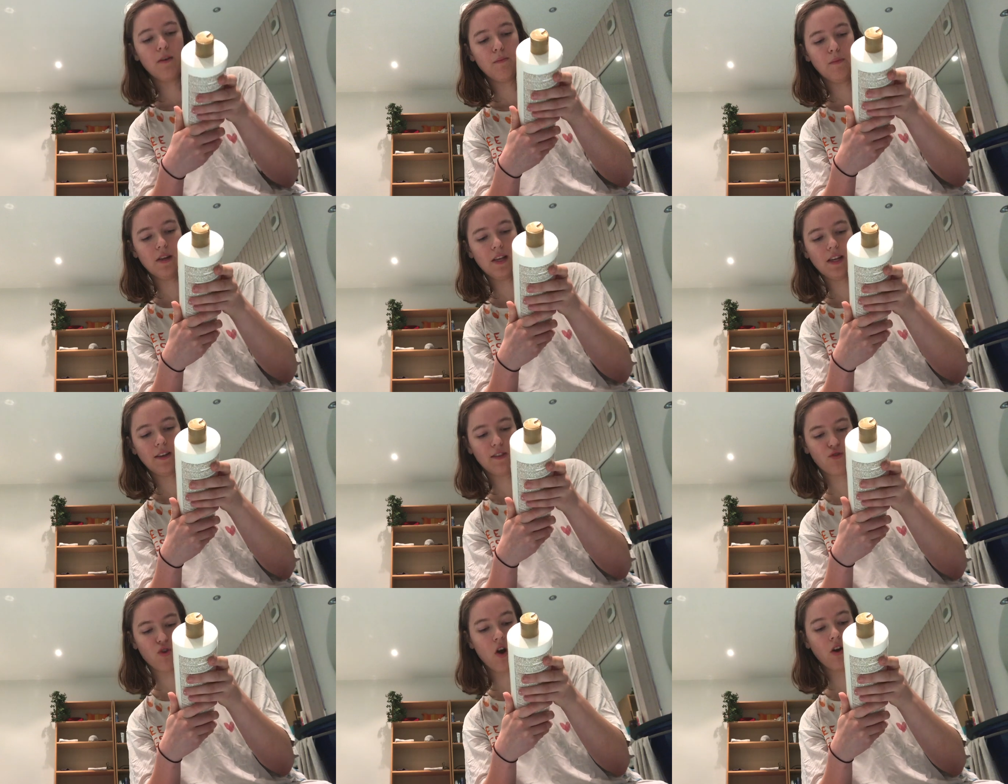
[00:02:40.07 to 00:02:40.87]
be
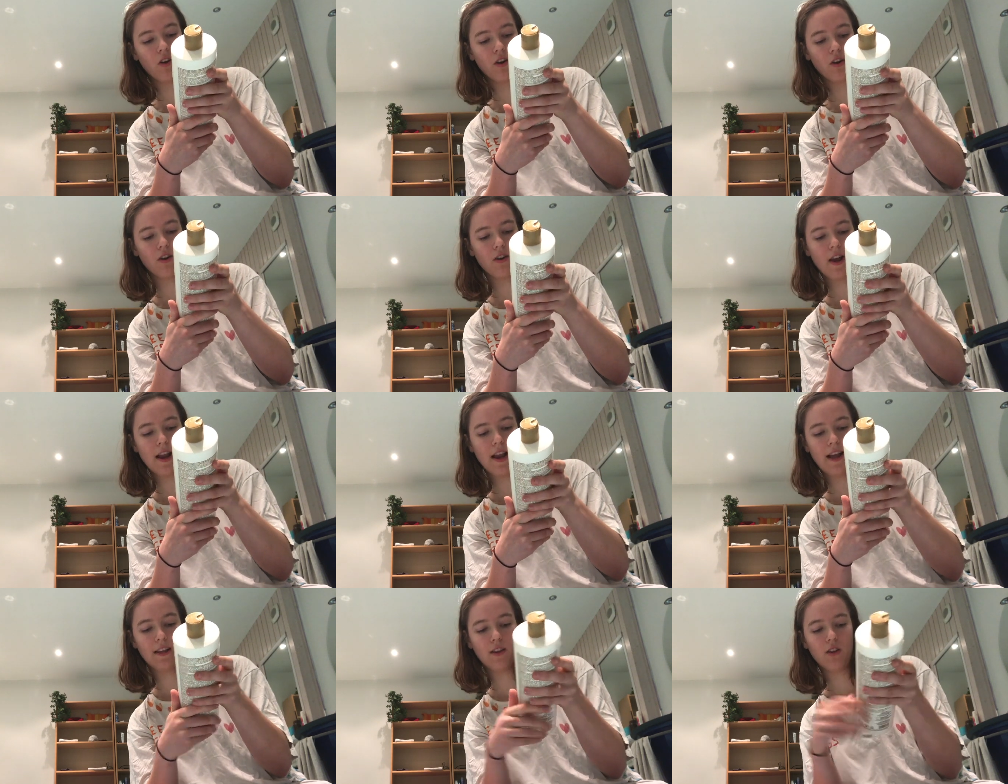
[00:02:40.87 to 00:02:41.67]
stronger and
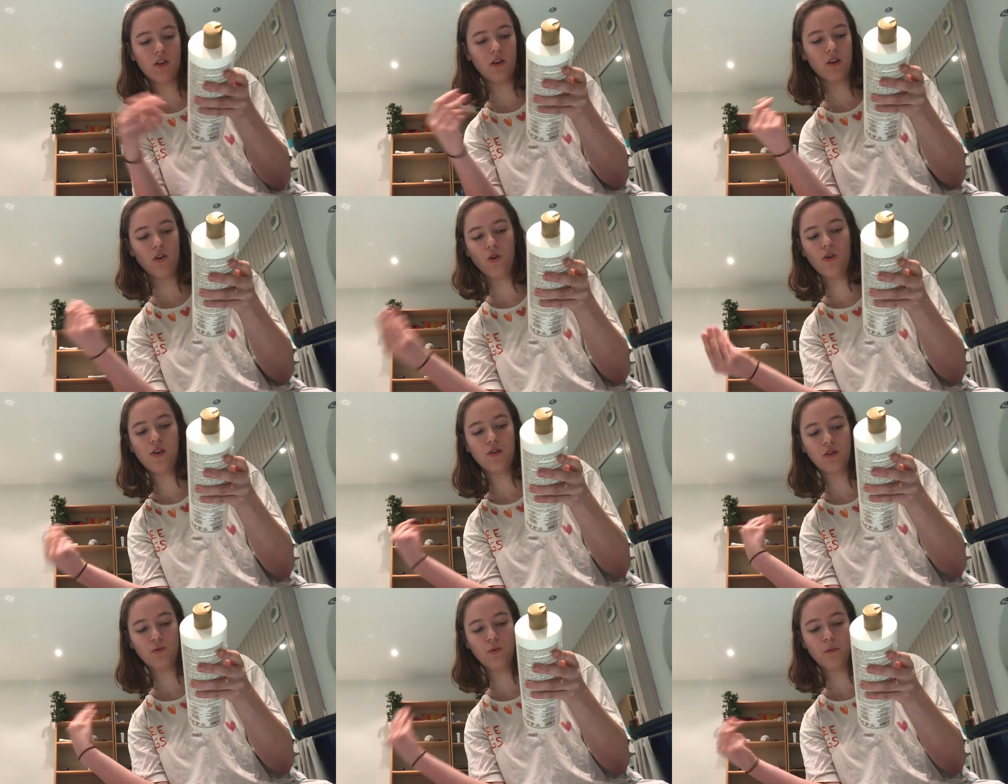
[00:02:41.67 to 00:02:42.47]
like the
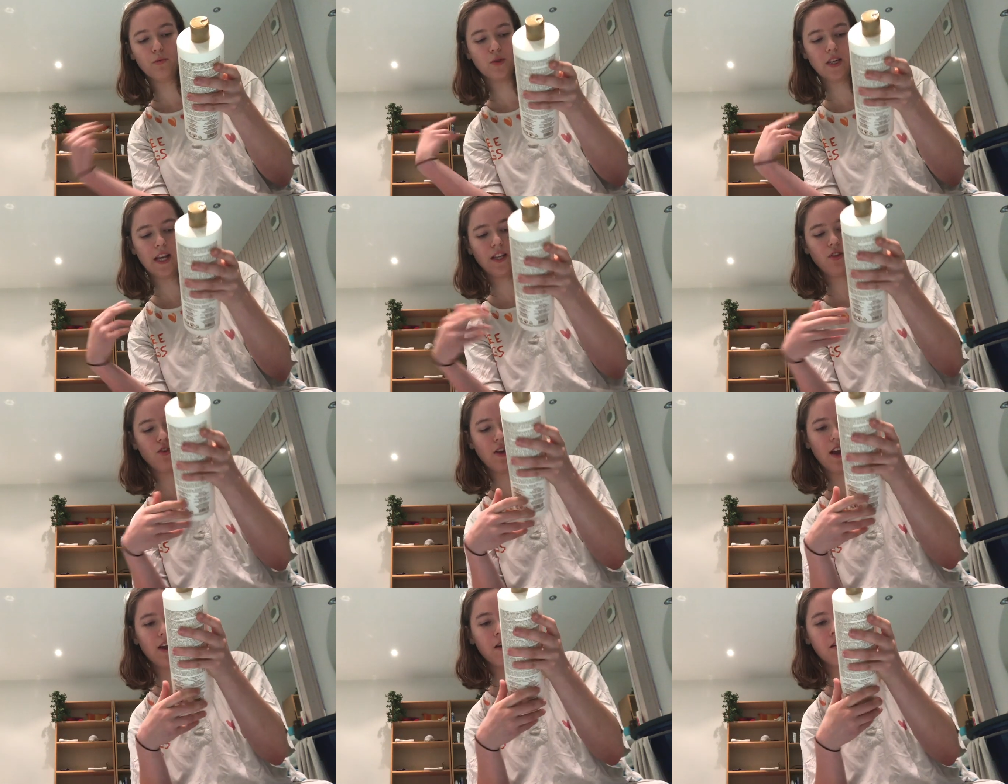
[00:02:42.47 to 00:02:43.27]
oils will protect
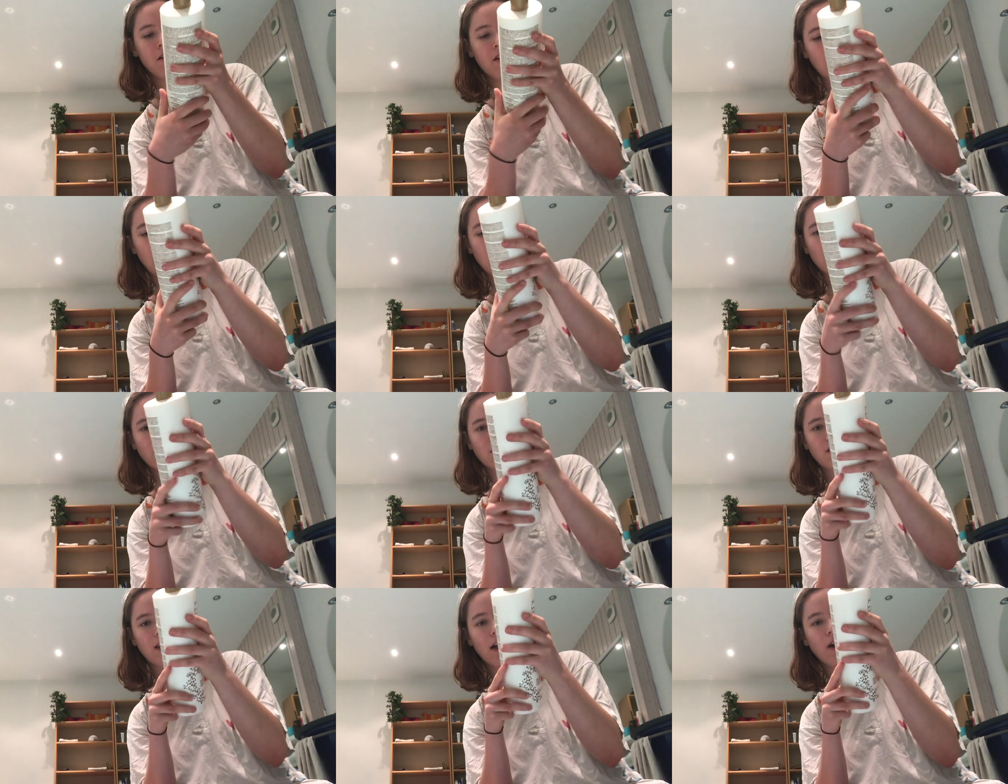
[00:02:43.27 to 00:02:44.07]
your hair and your
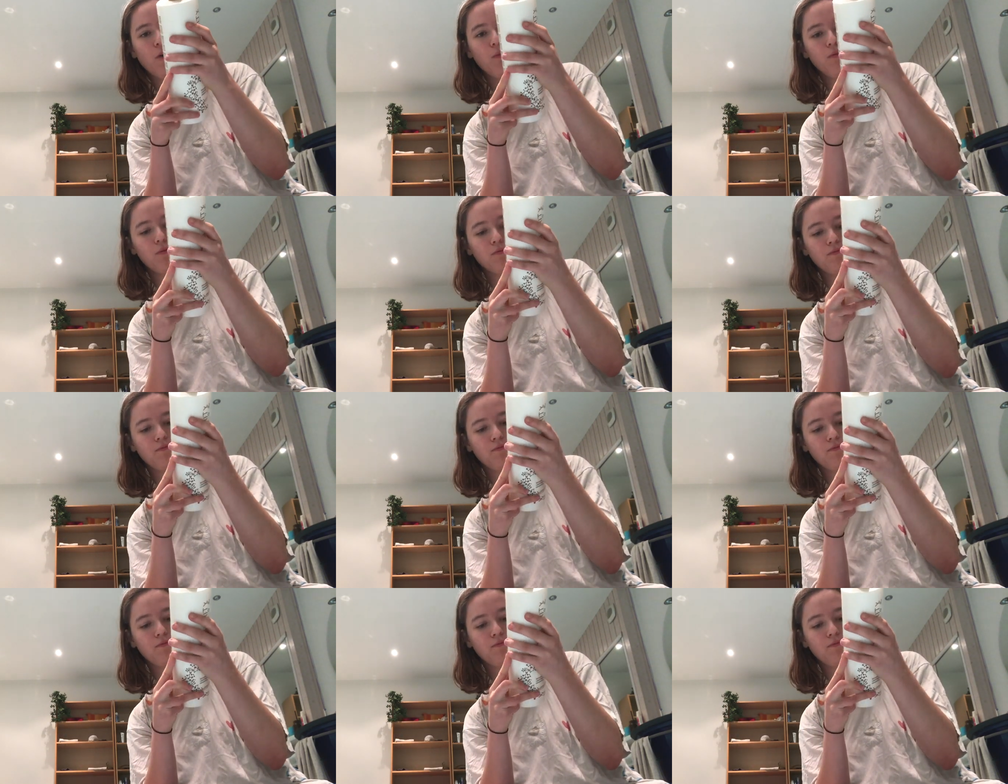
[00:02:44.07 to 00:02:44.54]
scalp.